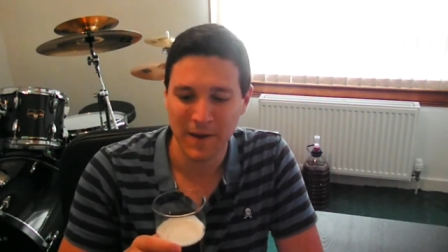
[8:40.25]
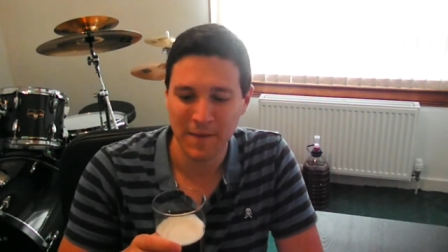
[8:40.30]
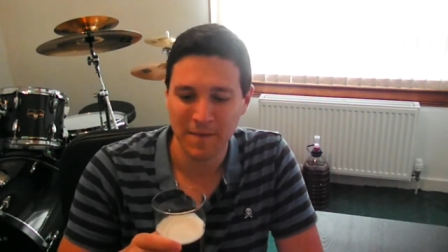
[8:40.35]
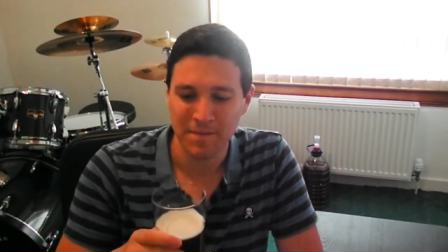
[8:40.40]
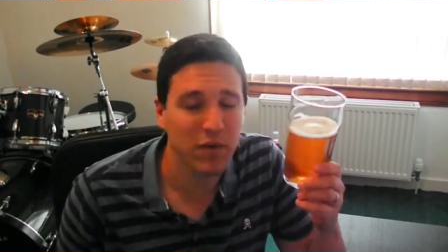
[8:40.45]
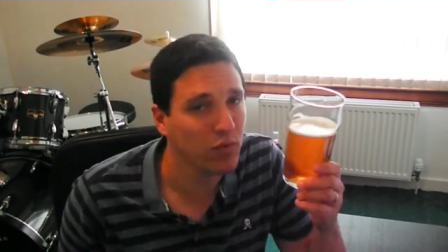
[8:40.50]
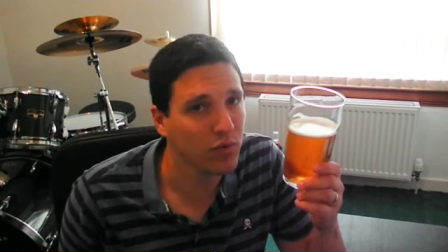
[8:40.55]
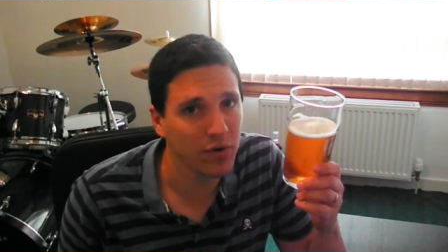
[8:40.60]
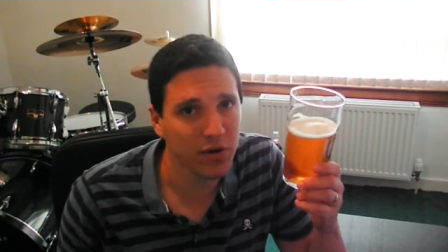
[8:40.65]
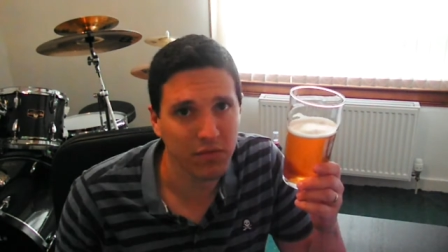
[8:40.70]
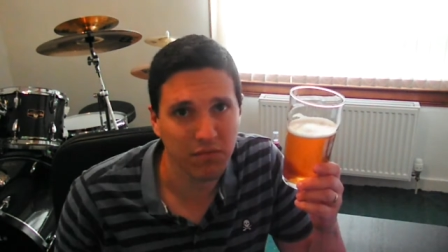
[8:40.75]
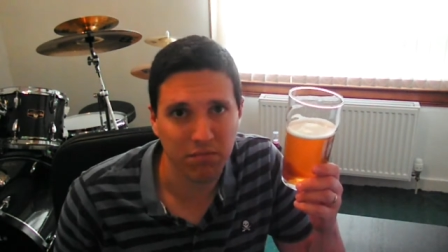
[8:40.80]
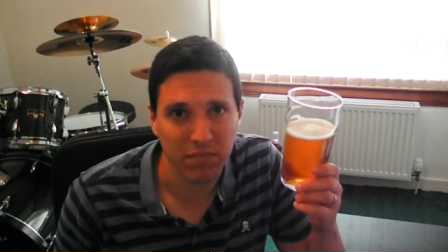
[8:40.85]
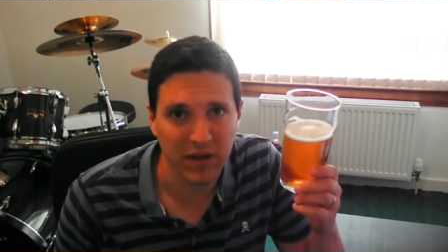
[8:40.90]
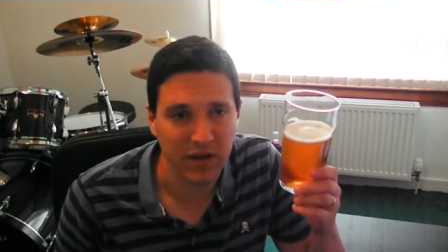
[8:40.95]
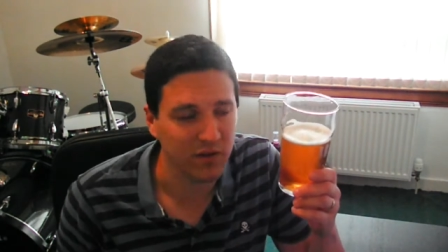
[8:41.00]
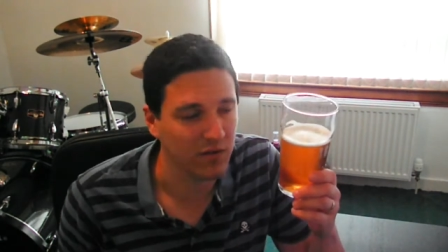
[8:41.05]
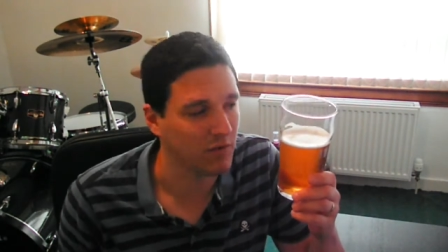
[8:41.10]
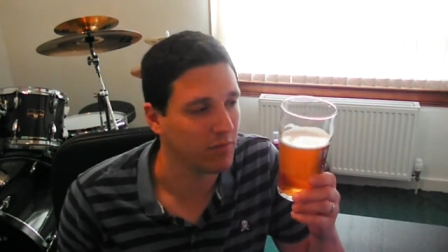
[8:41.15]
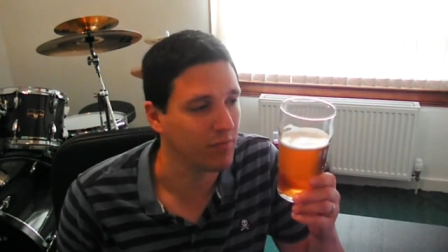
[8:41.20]
I wouldn't
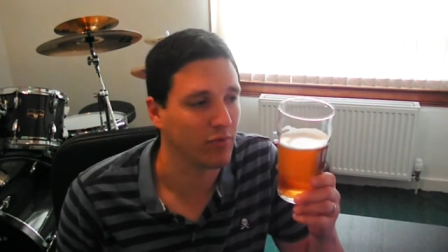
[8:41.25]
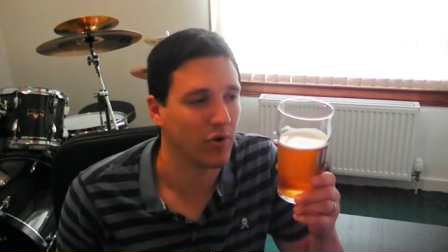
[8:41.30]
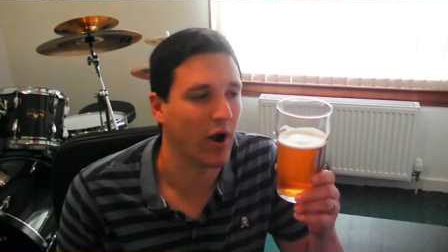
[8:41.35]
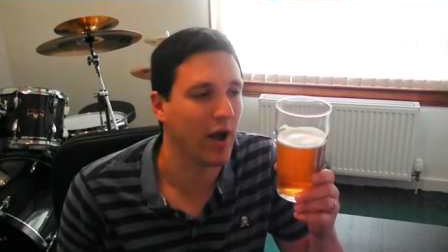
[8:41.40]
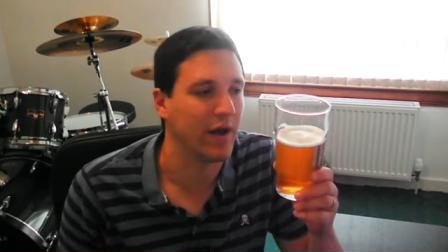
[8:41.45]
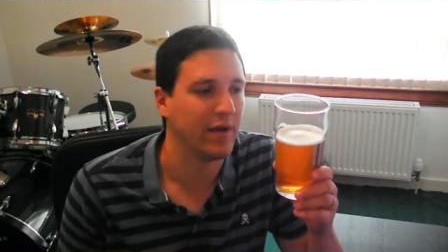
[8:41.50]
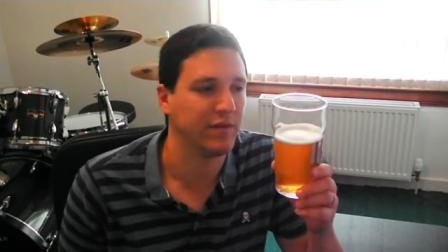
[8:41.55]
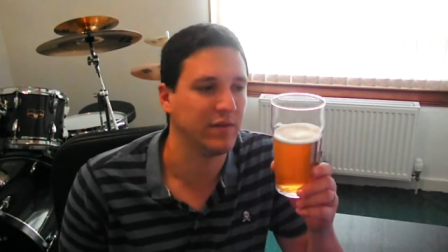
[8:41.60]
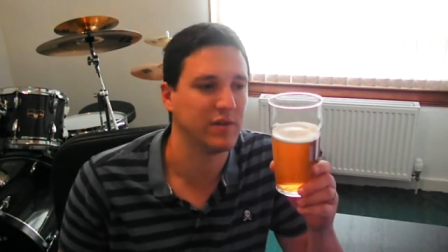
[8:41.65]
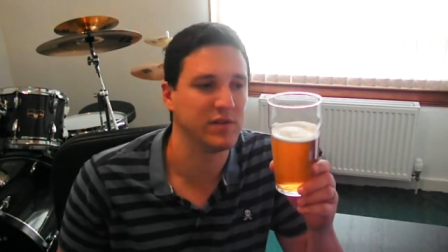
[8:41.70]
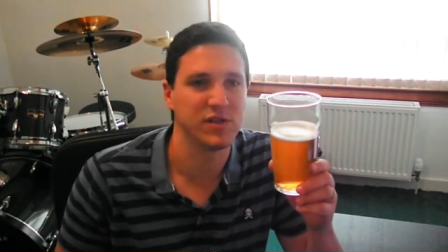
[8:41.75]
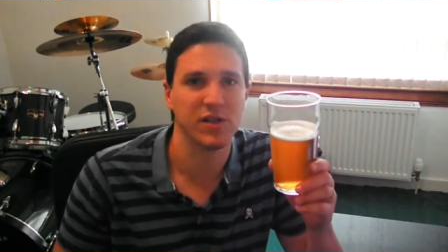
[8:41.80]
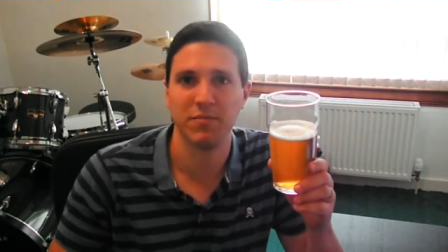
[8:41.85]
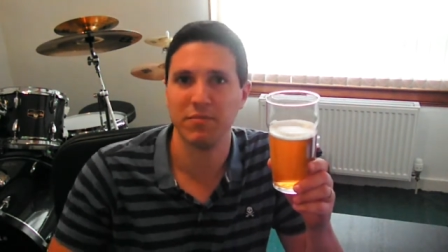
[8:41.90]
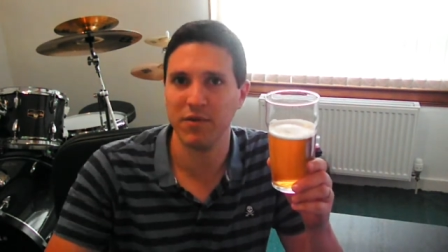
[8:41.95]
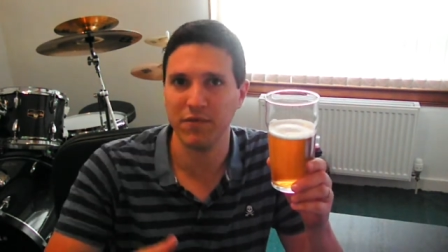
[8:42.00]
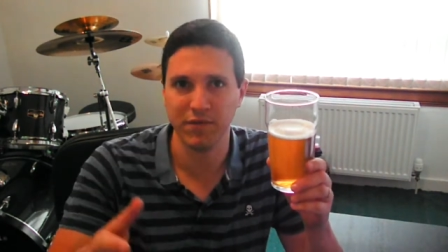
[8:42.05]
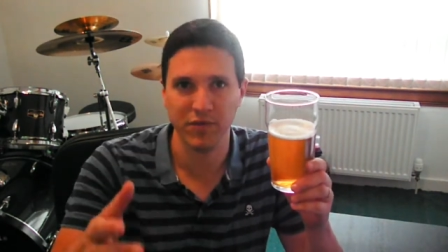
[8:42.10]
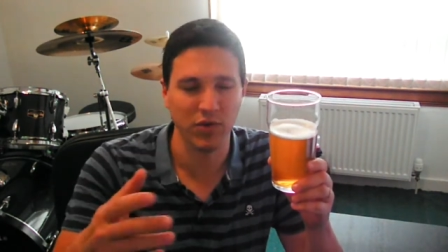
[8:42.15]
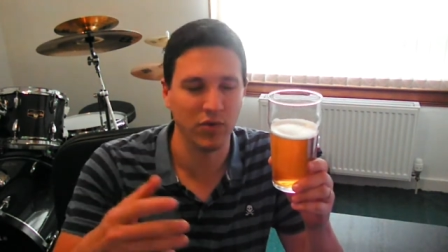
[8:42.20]
be surprised that
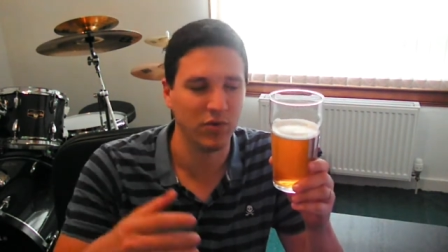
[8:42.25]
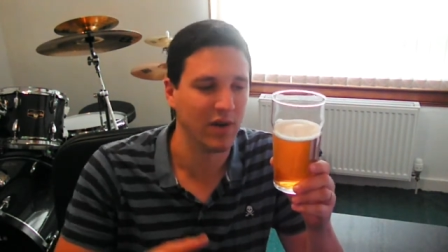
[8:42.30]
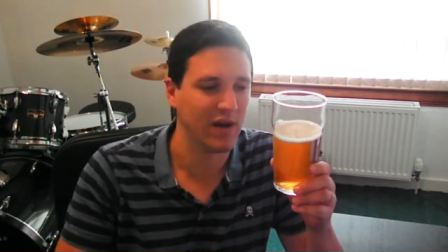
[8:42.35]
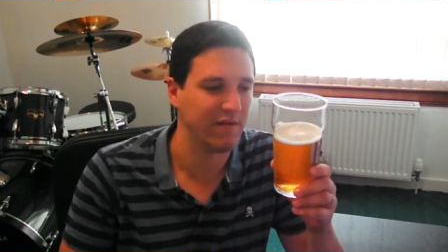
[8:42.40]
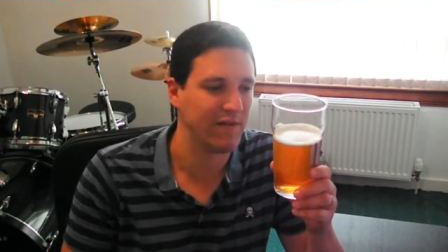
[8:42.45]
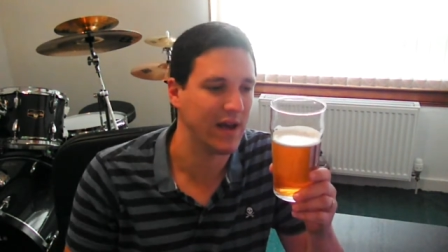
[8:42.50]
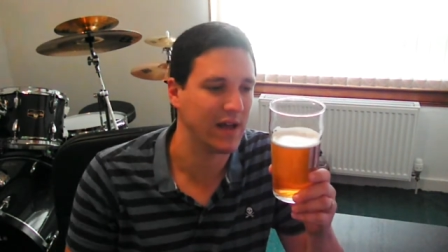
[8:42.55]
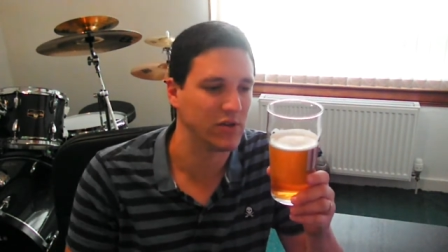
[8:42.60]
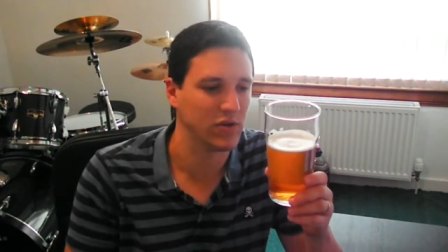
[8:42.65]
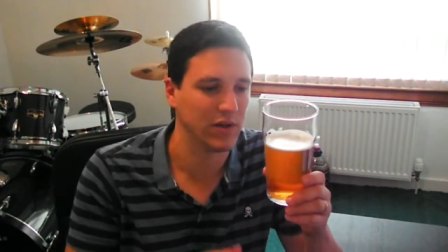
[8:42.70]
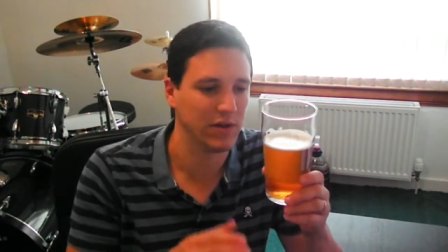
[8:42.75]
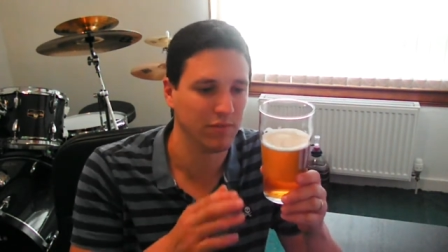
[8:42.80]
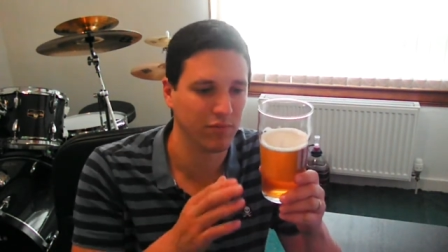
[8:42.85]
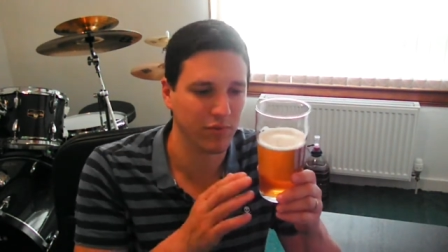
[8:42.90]
some of you have actually